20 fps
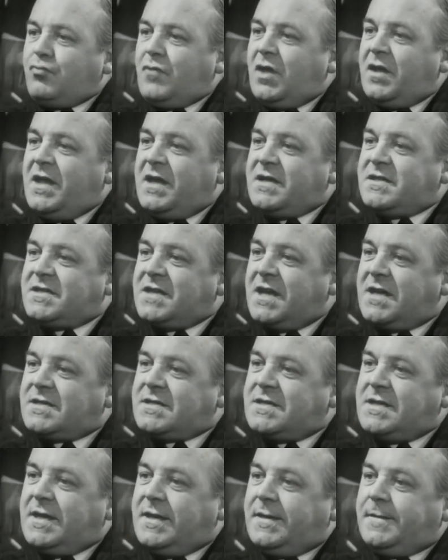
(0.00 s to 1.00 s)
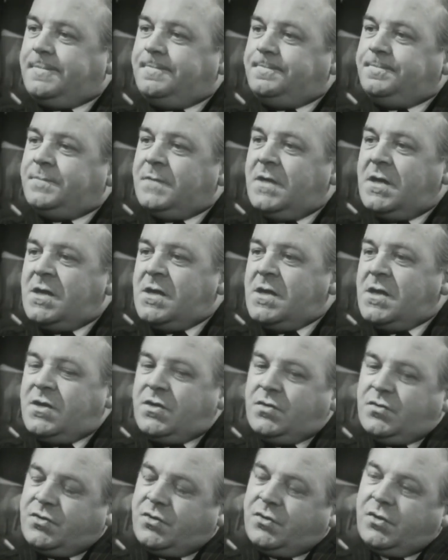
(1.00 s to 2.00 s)
That's just it.
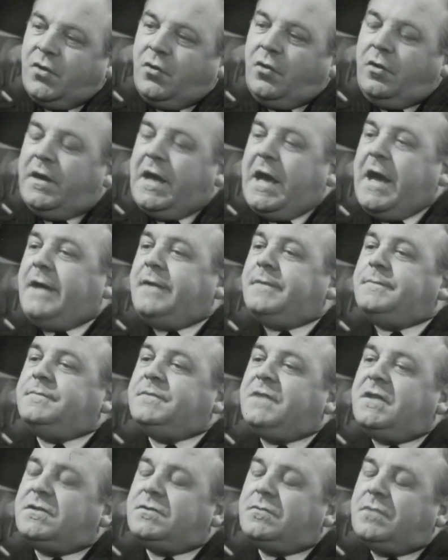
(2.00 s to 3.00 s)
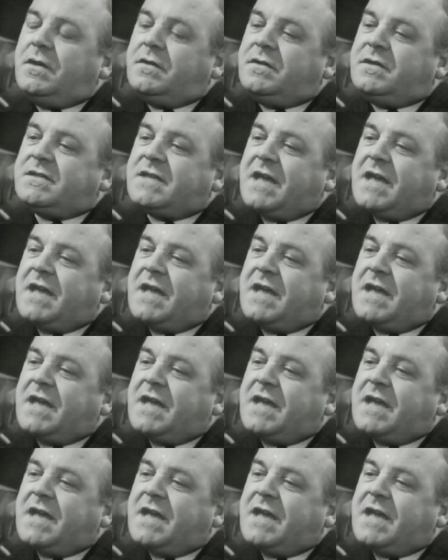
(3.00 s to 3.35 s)
You took all that, and yet you loathe his